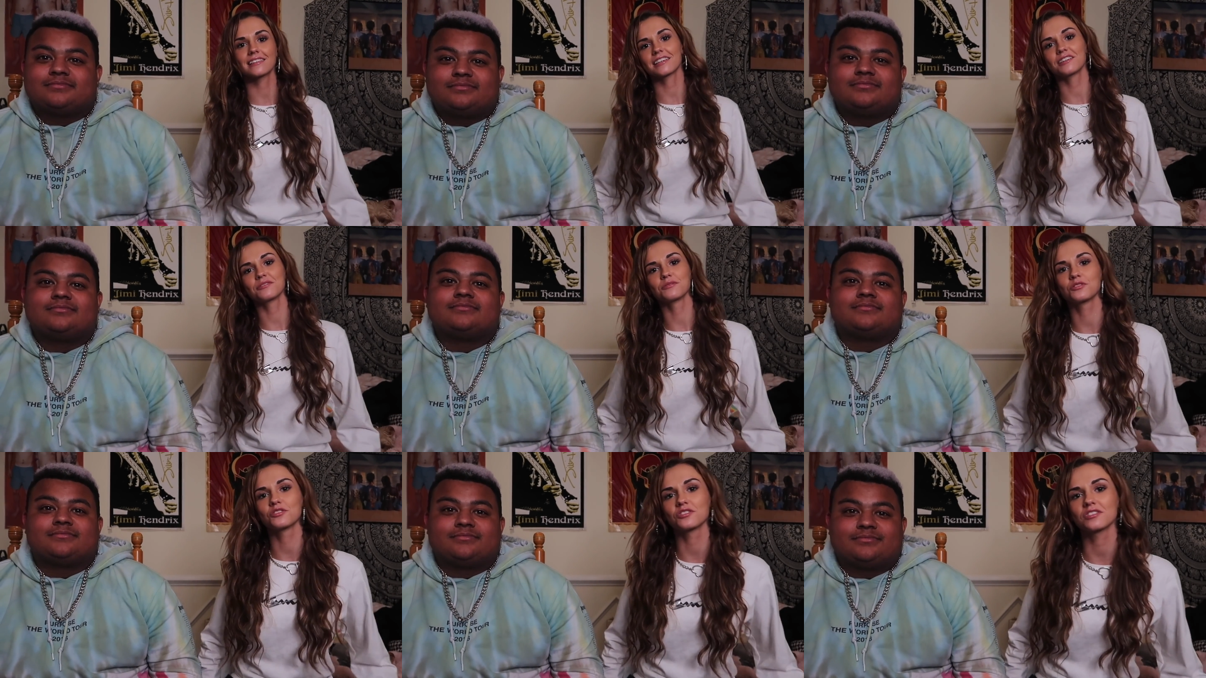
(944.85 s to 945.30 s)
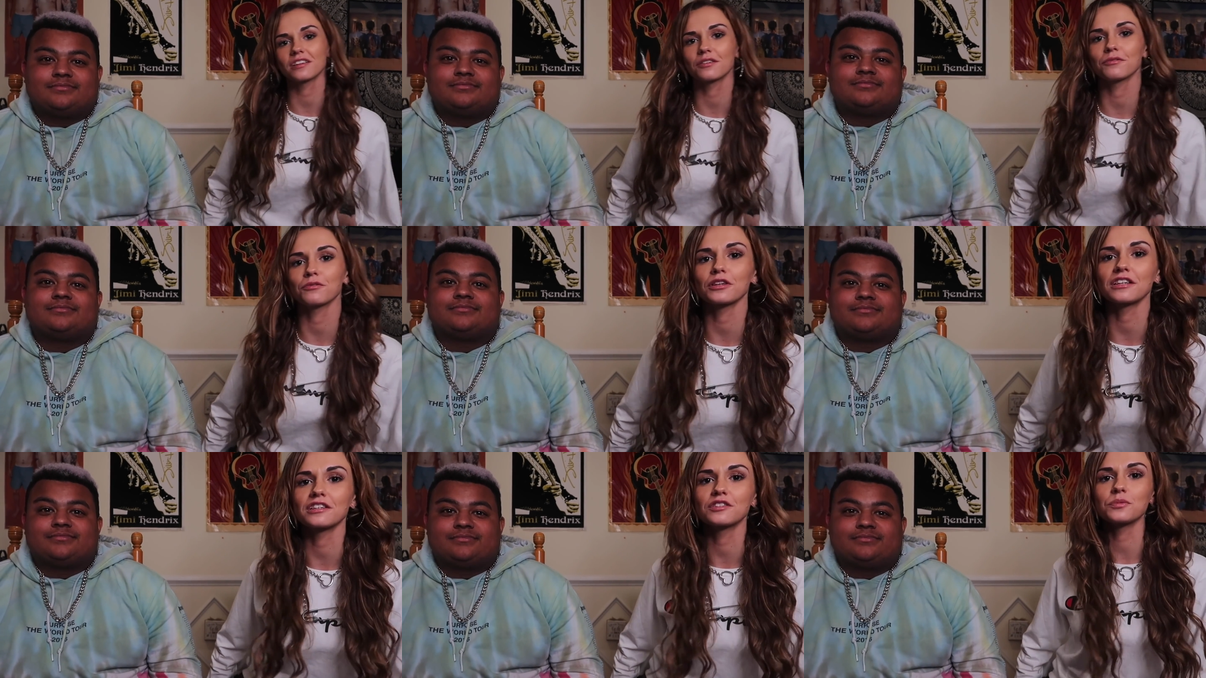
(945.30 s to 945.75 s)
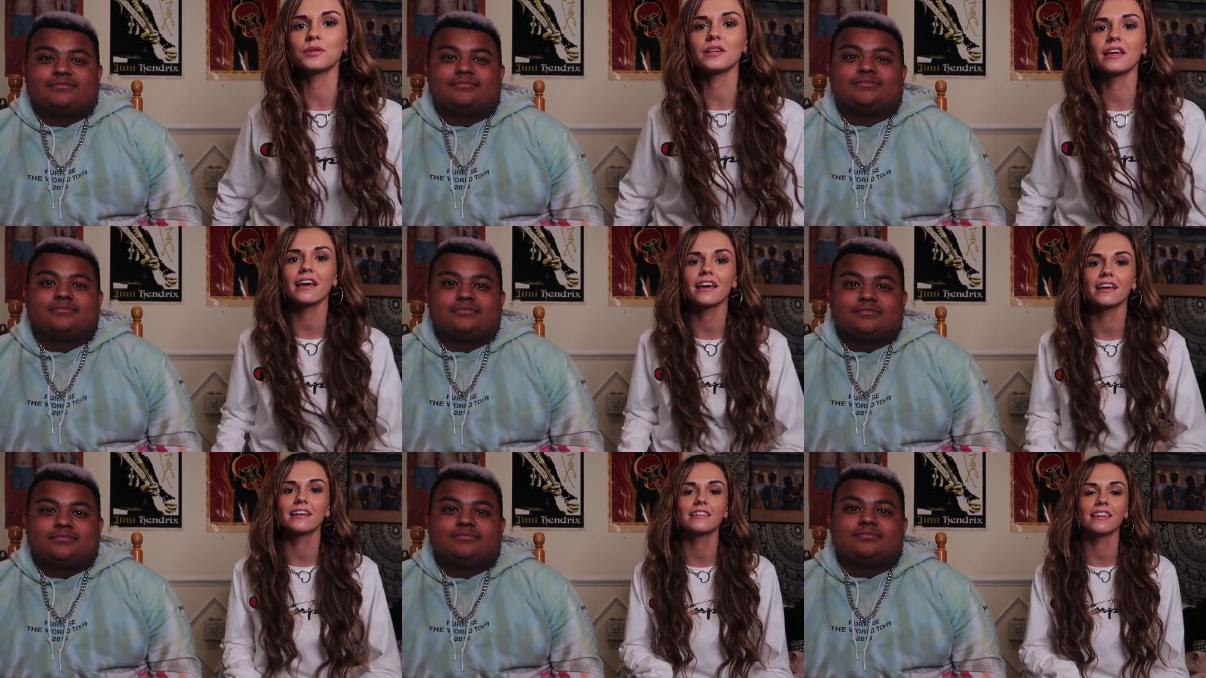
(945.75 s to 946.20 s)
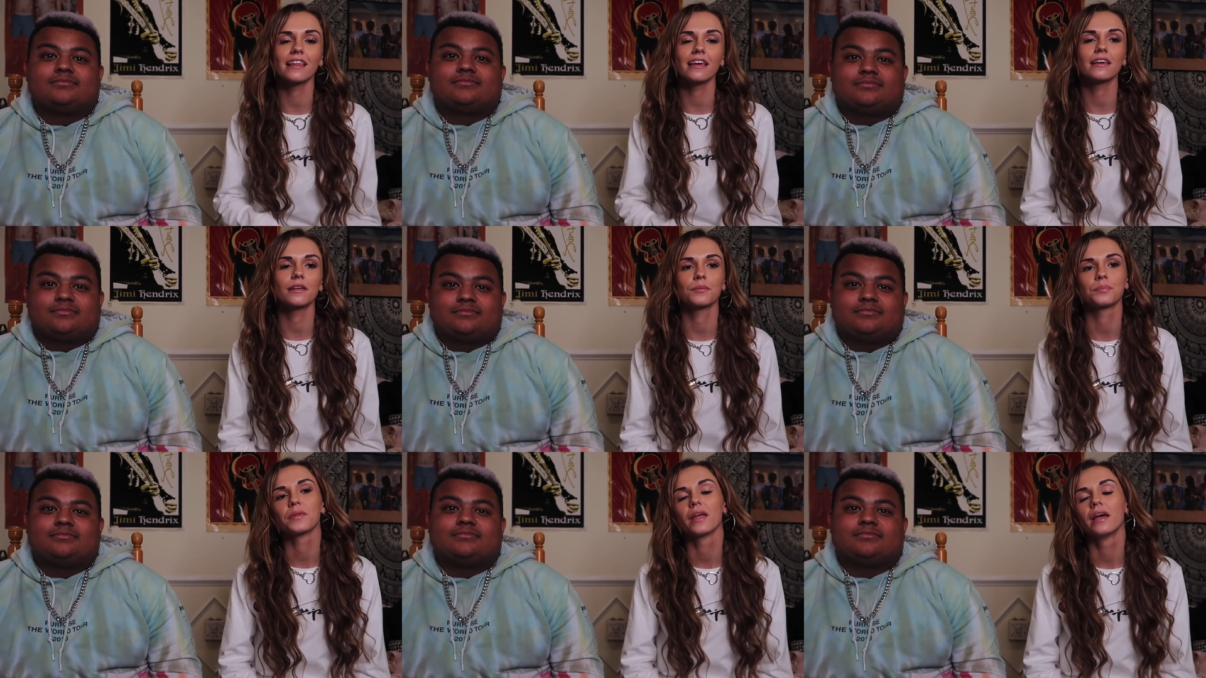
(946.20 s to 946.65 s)
Speaker 1: Like he was just like a really sweet kid, and
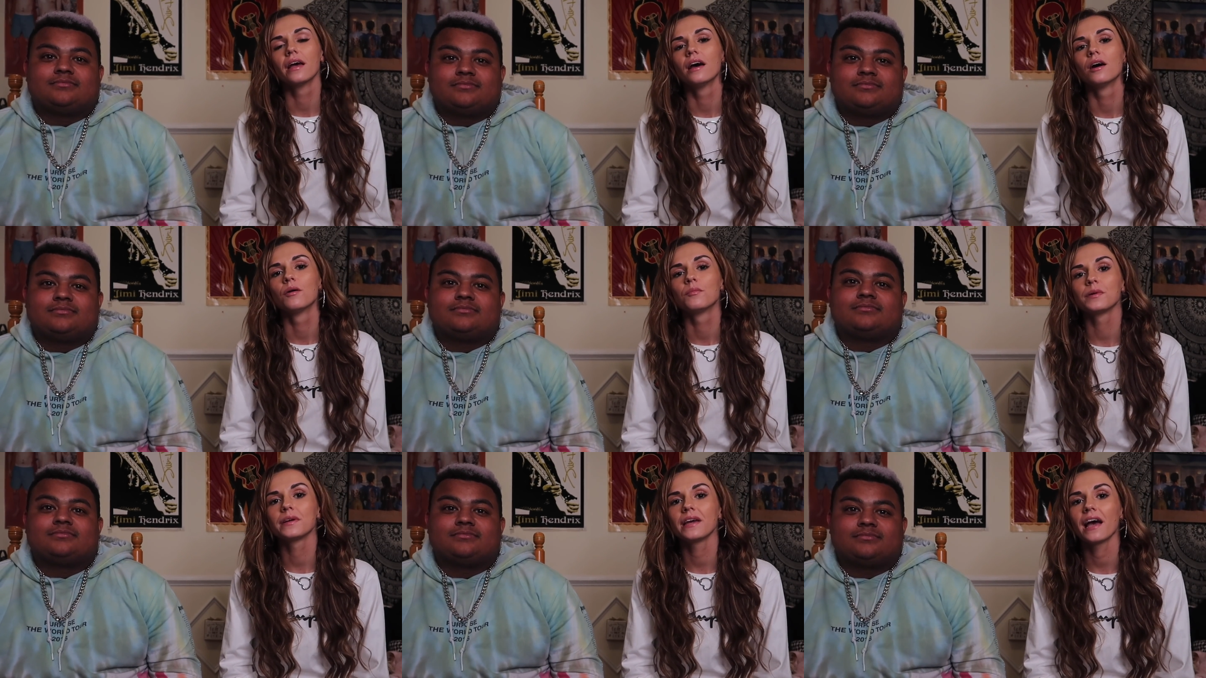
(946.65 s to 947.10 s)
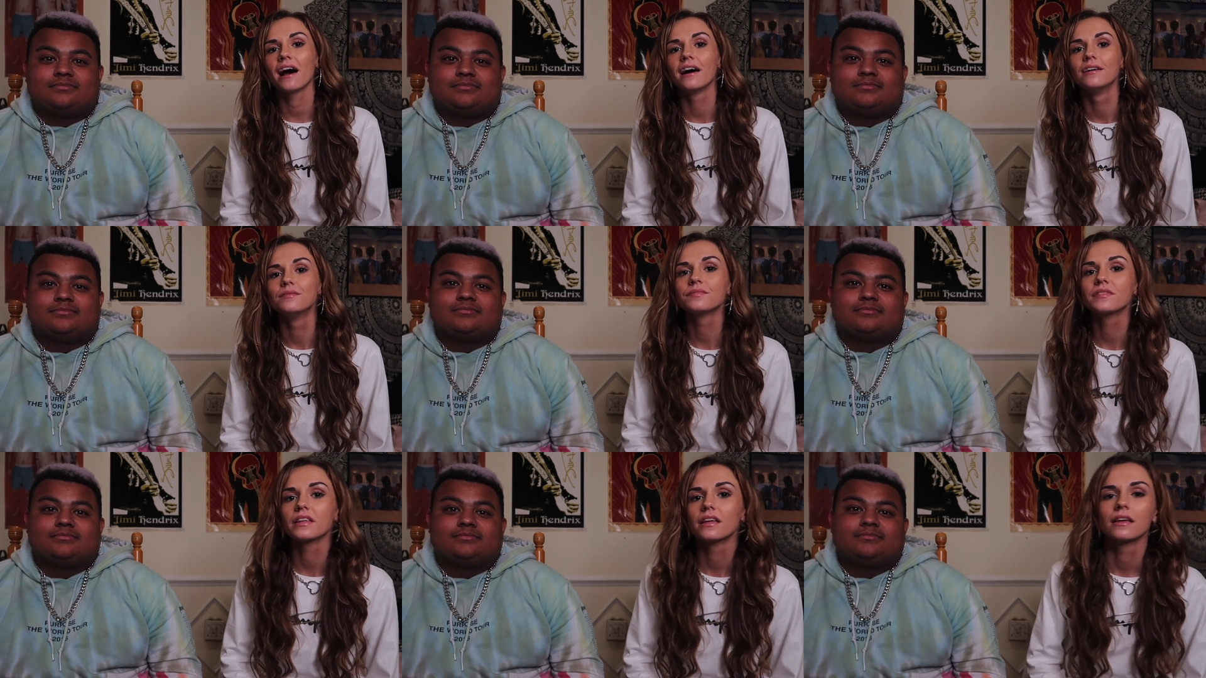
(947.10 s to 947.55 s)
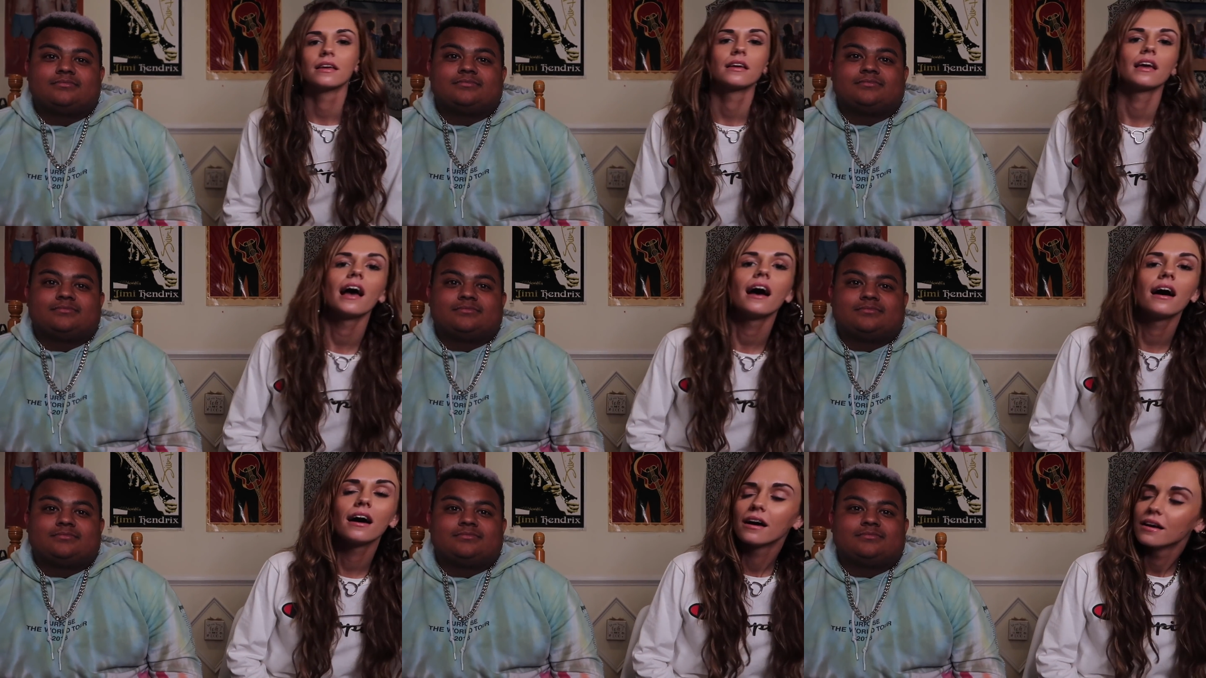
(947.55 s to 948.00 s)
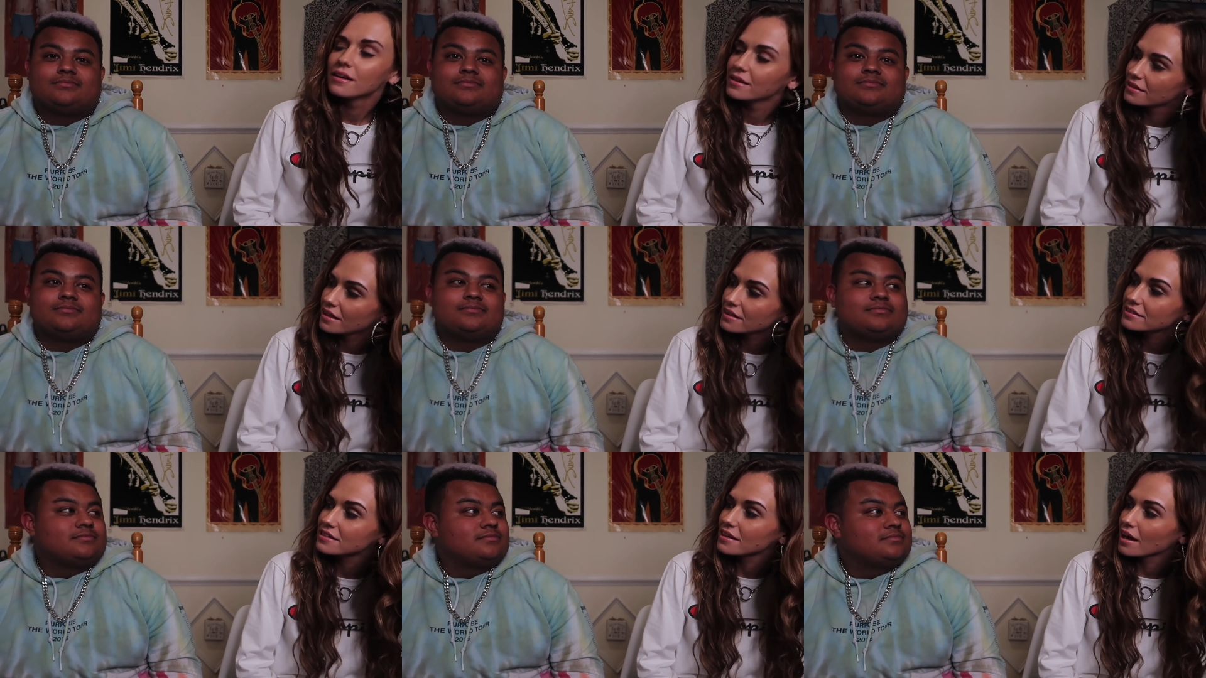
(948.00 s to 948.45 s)
like, but yeah,
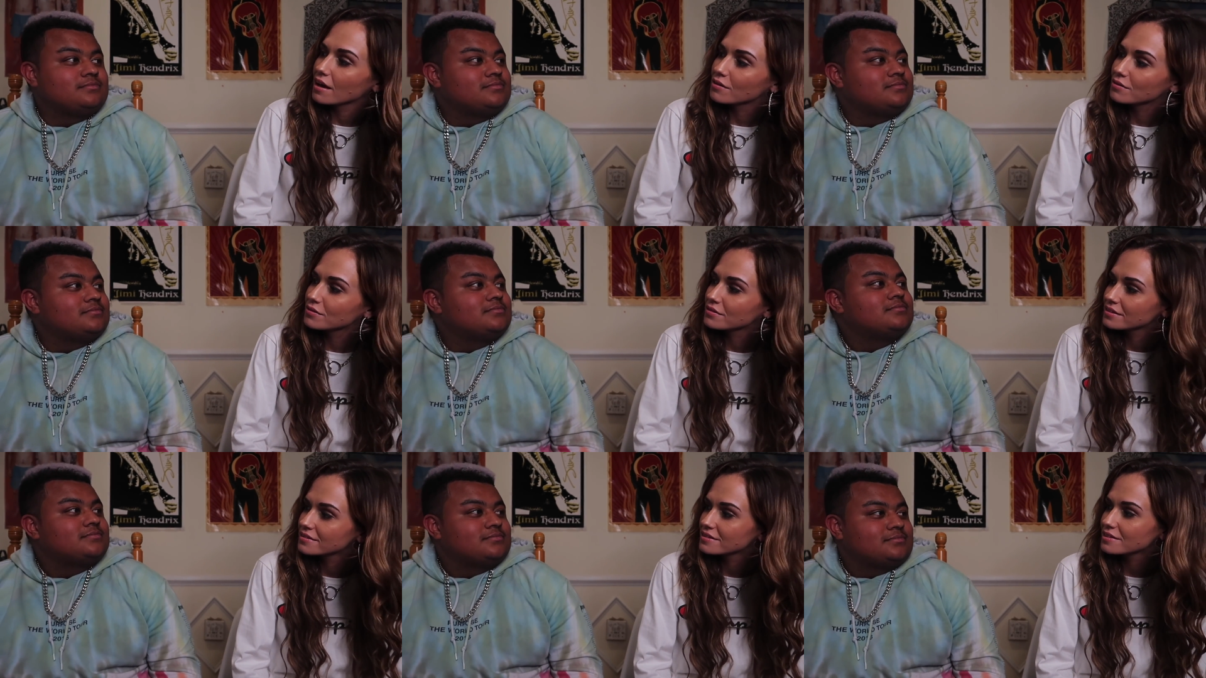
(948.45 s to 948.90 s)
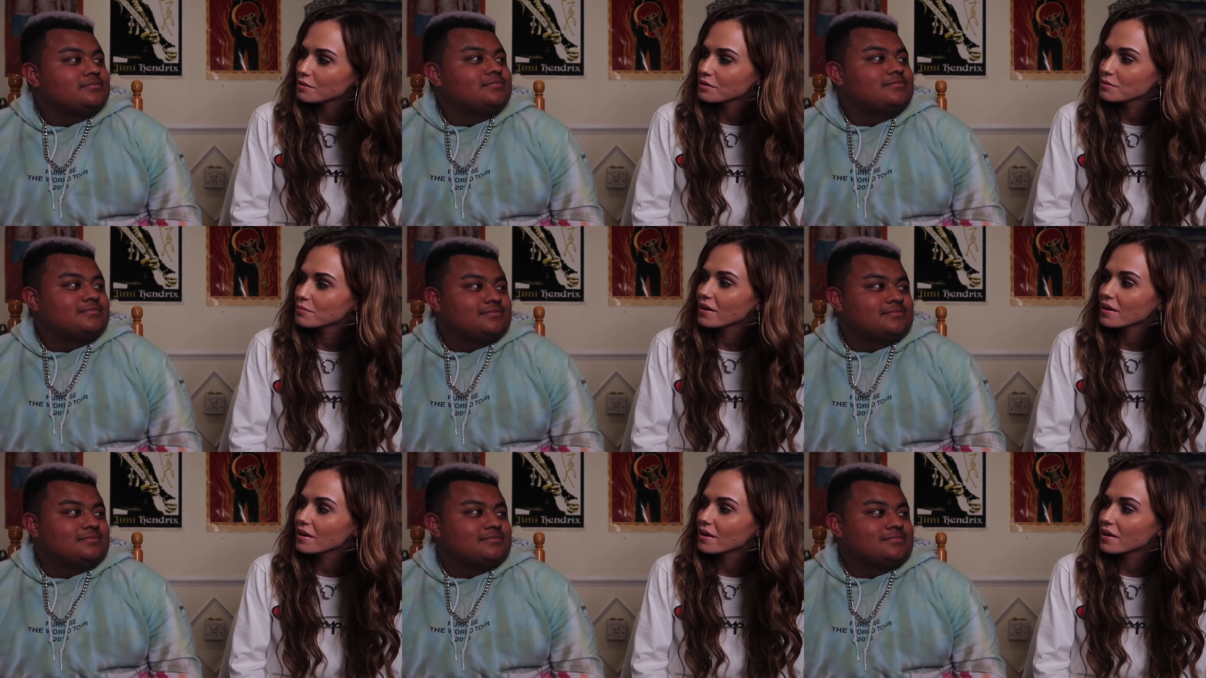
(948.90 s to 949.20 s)
that's how. how we